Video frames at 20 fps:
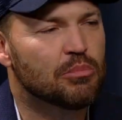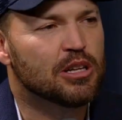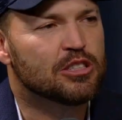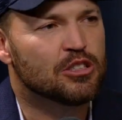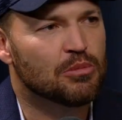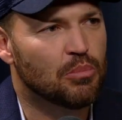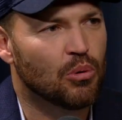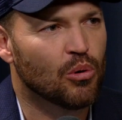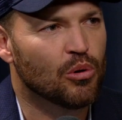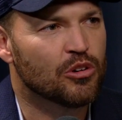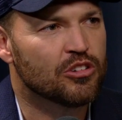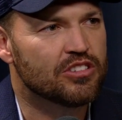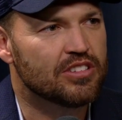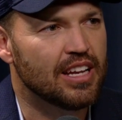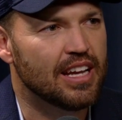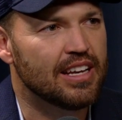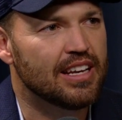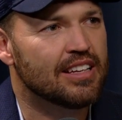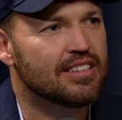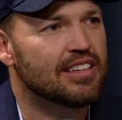much a border
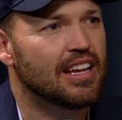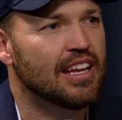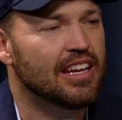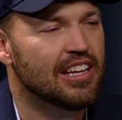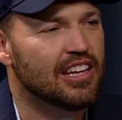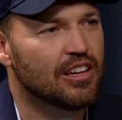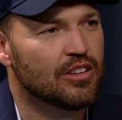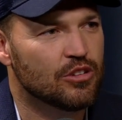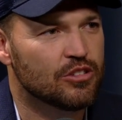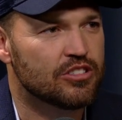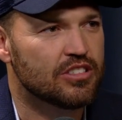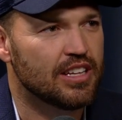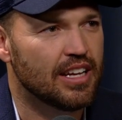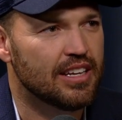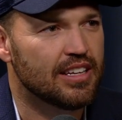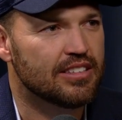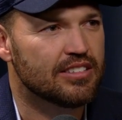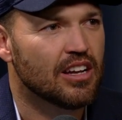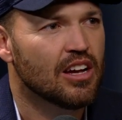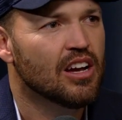state as any other
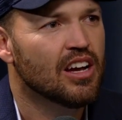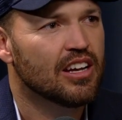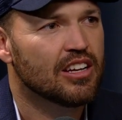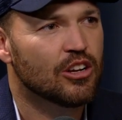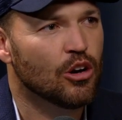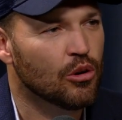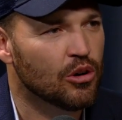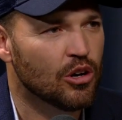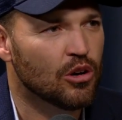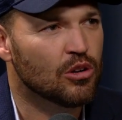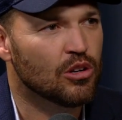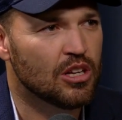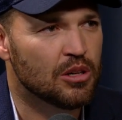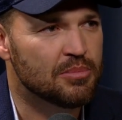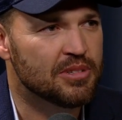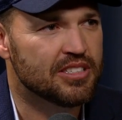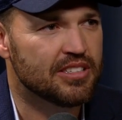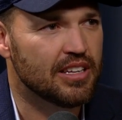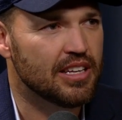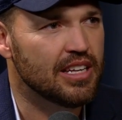state is go to
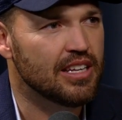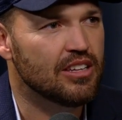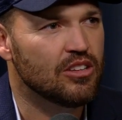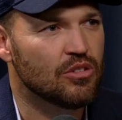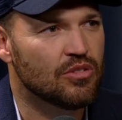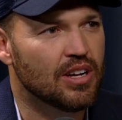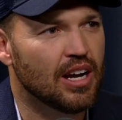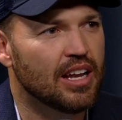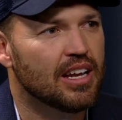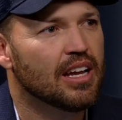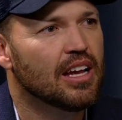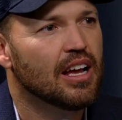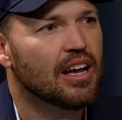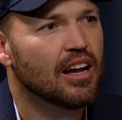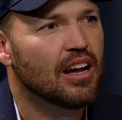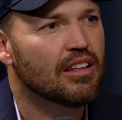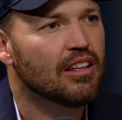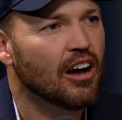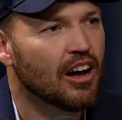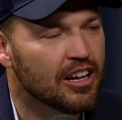oklahoma city you've got
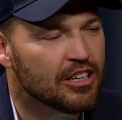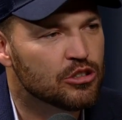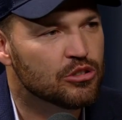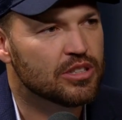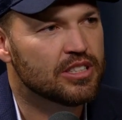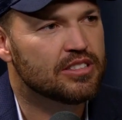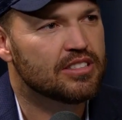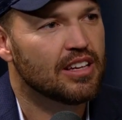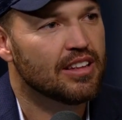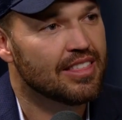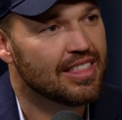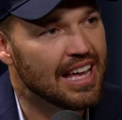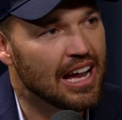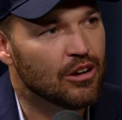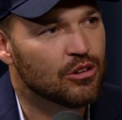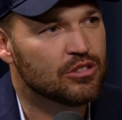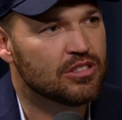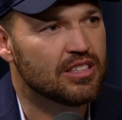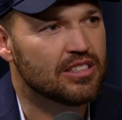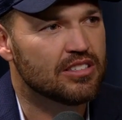hundreds,
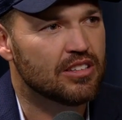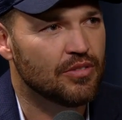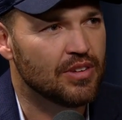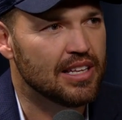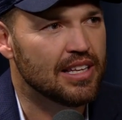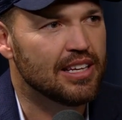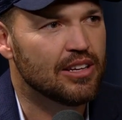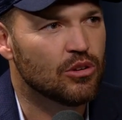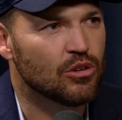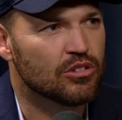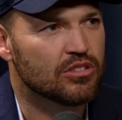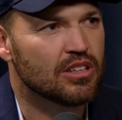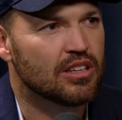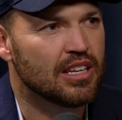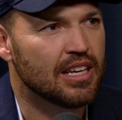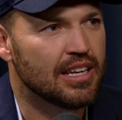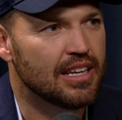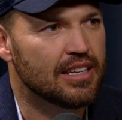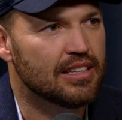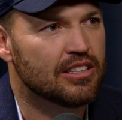thousands of illegals
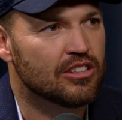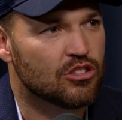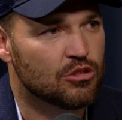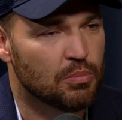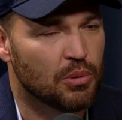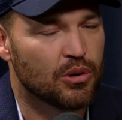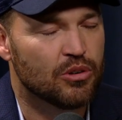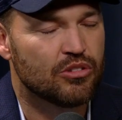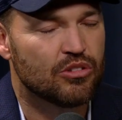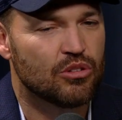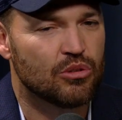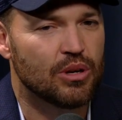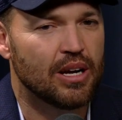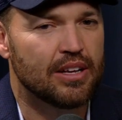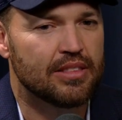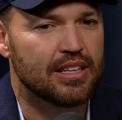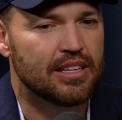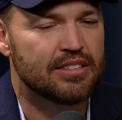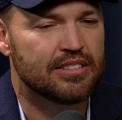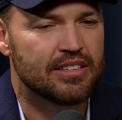getting dispersed
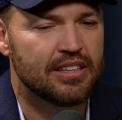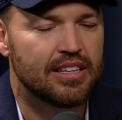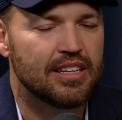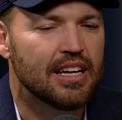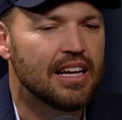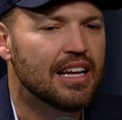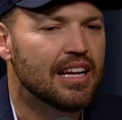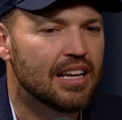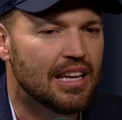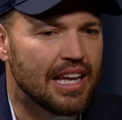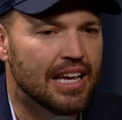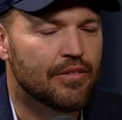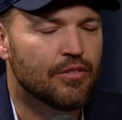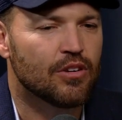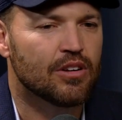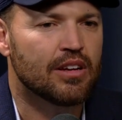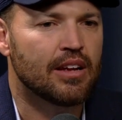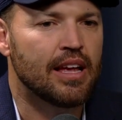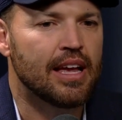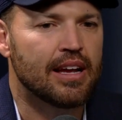throughout that city.
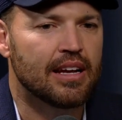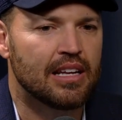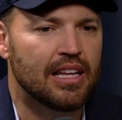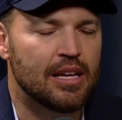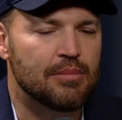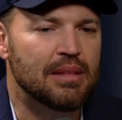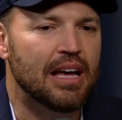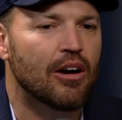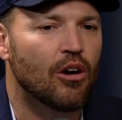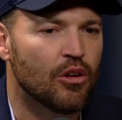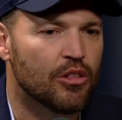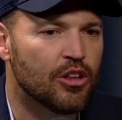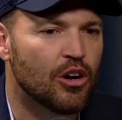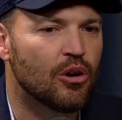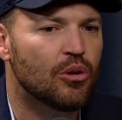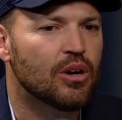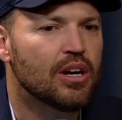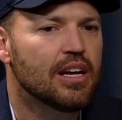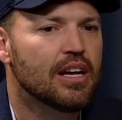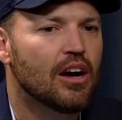Lankford can't claim that.
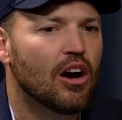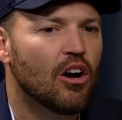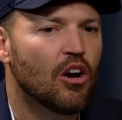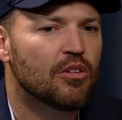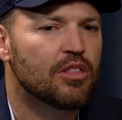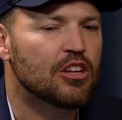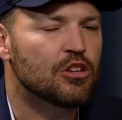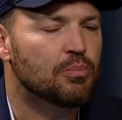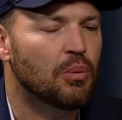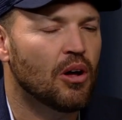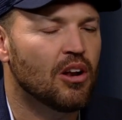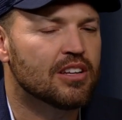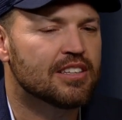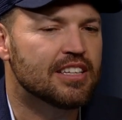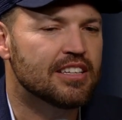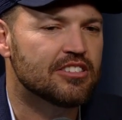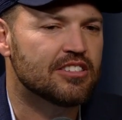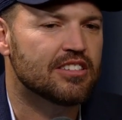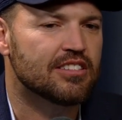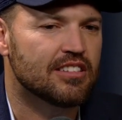Although these
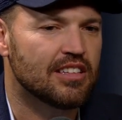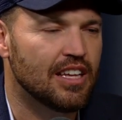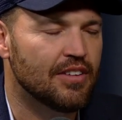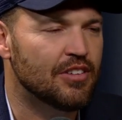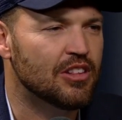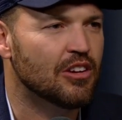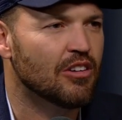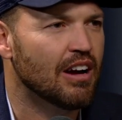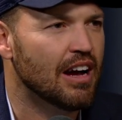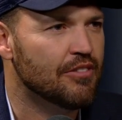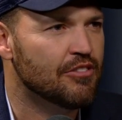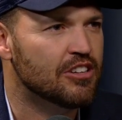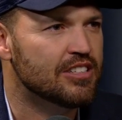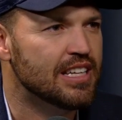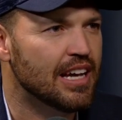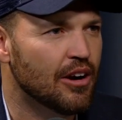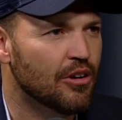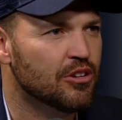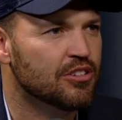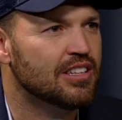politicians live in their ivory
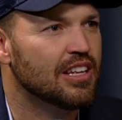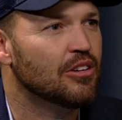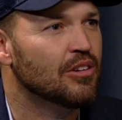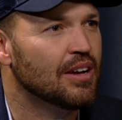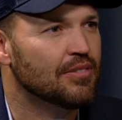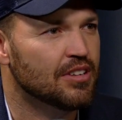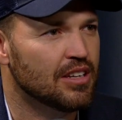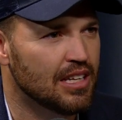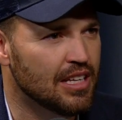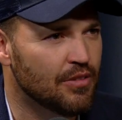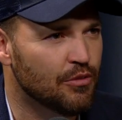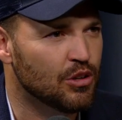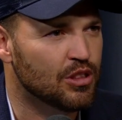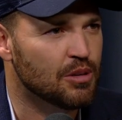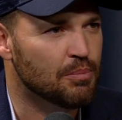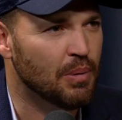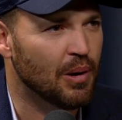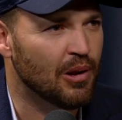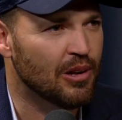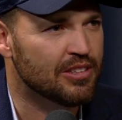towers, they don't have to live with
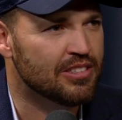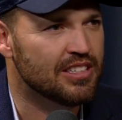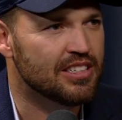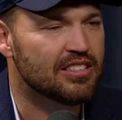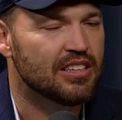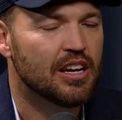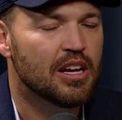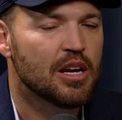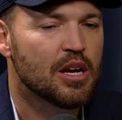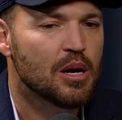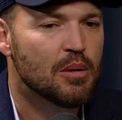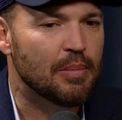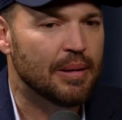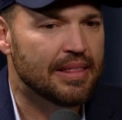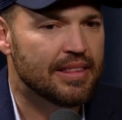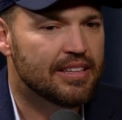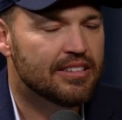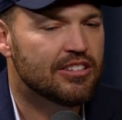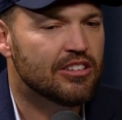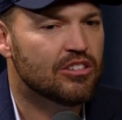the policies.
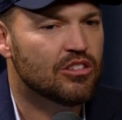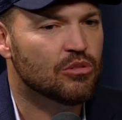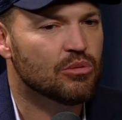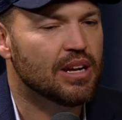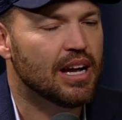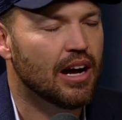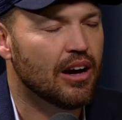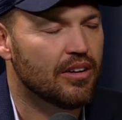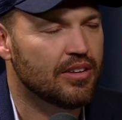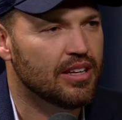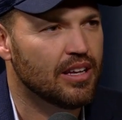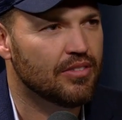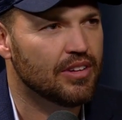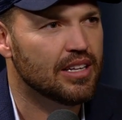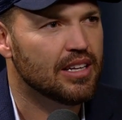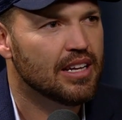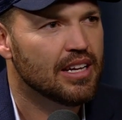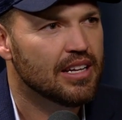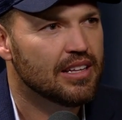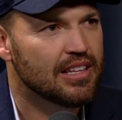But this is the reality of
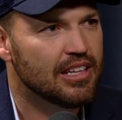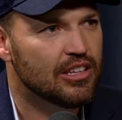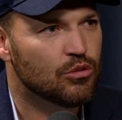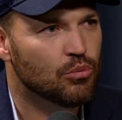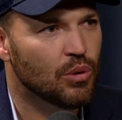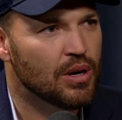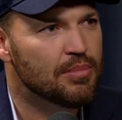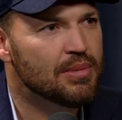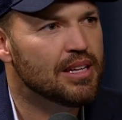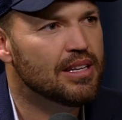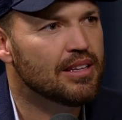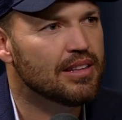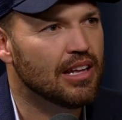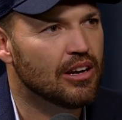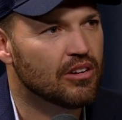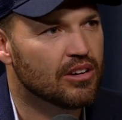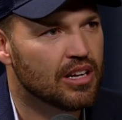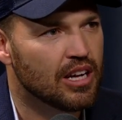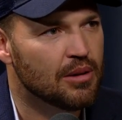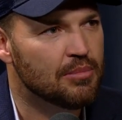it. These women
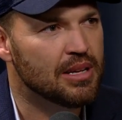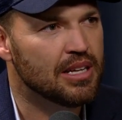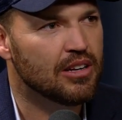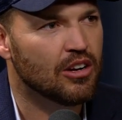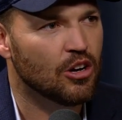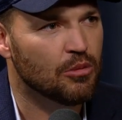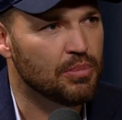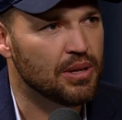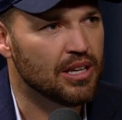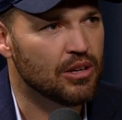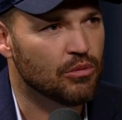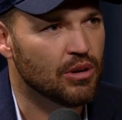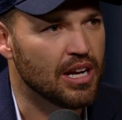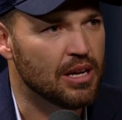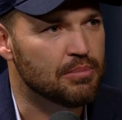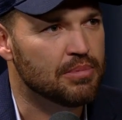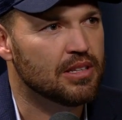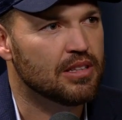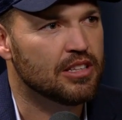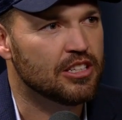that are coming are being
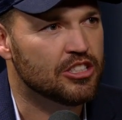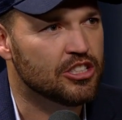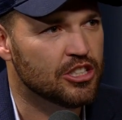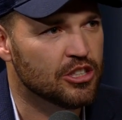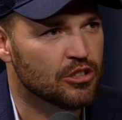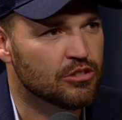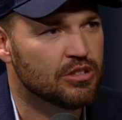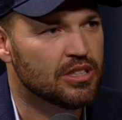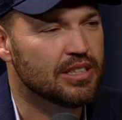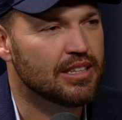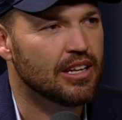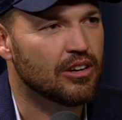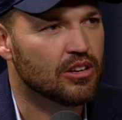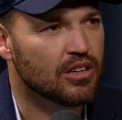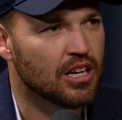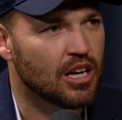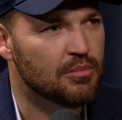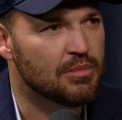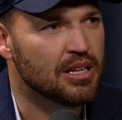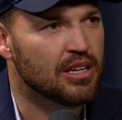raped. raped. The children that are
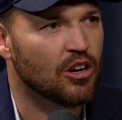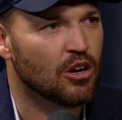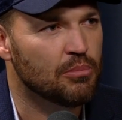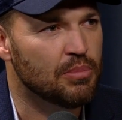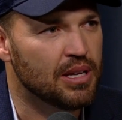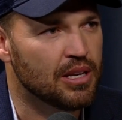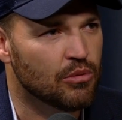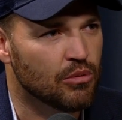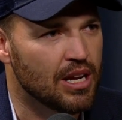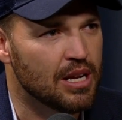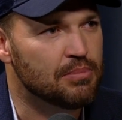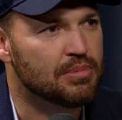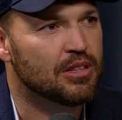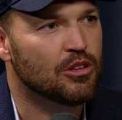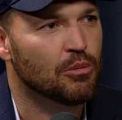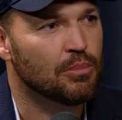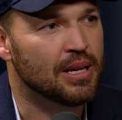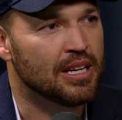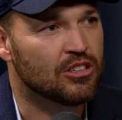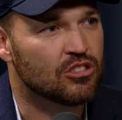coming are being raped.
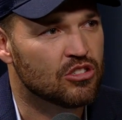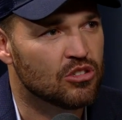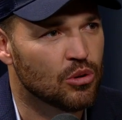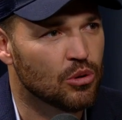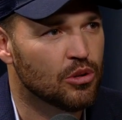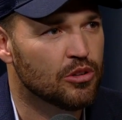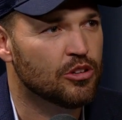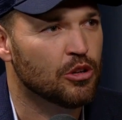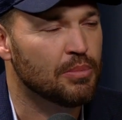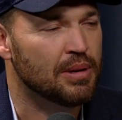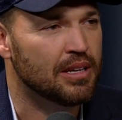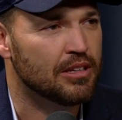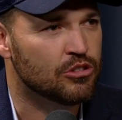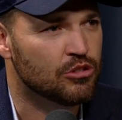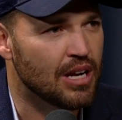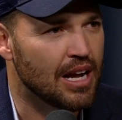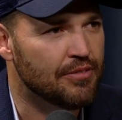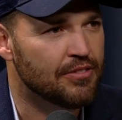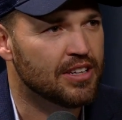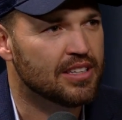They're being sold. They're being
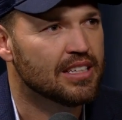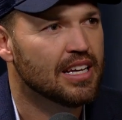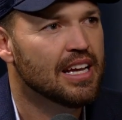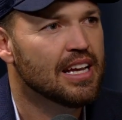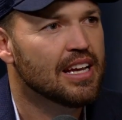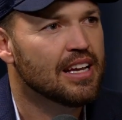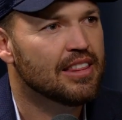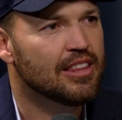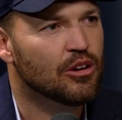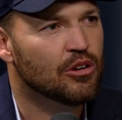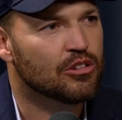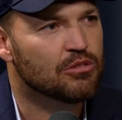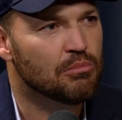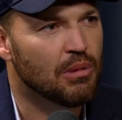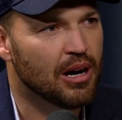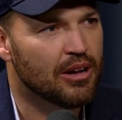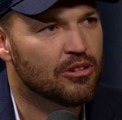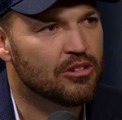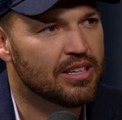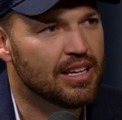trafficked. There is
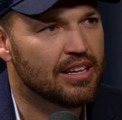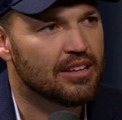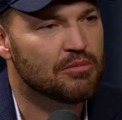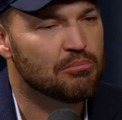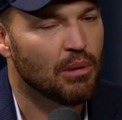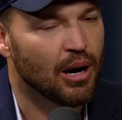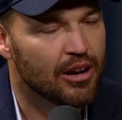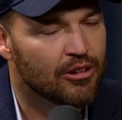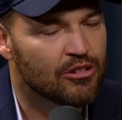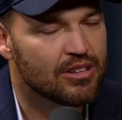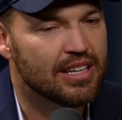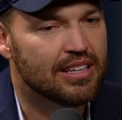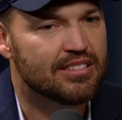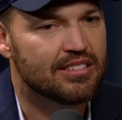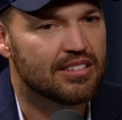modern day modern day